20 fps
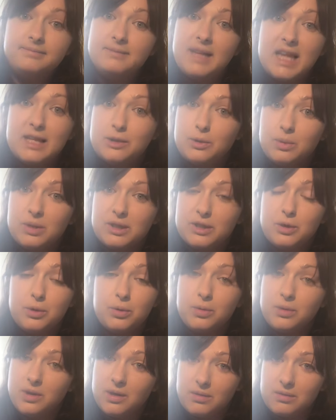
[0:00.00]
That's all it's
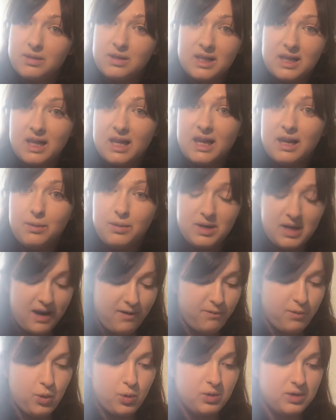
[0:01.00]
called. I was thinking it would
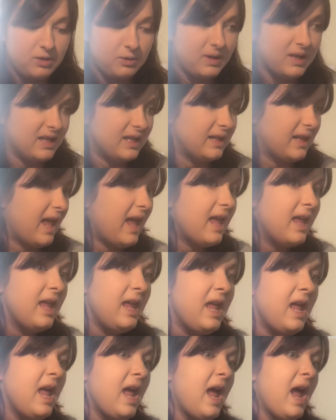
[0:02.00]
have more to it than that.
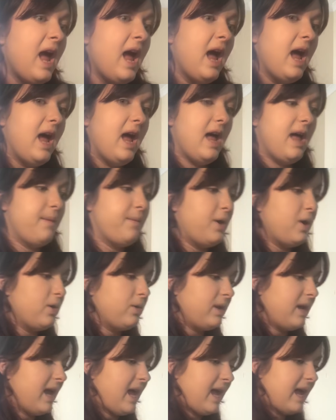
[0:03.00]

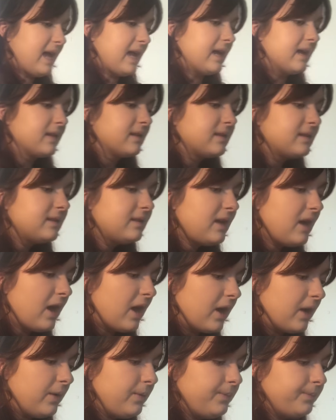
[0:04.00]
Okay, so
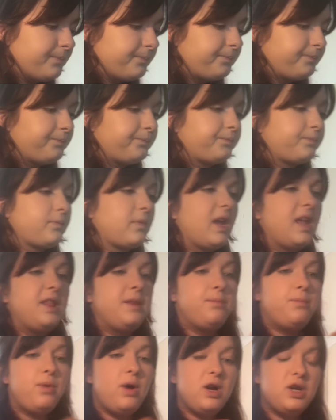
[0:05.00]
and
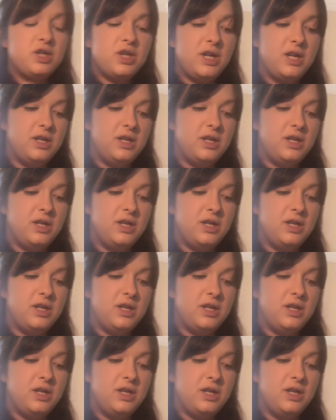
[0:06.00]
the brush I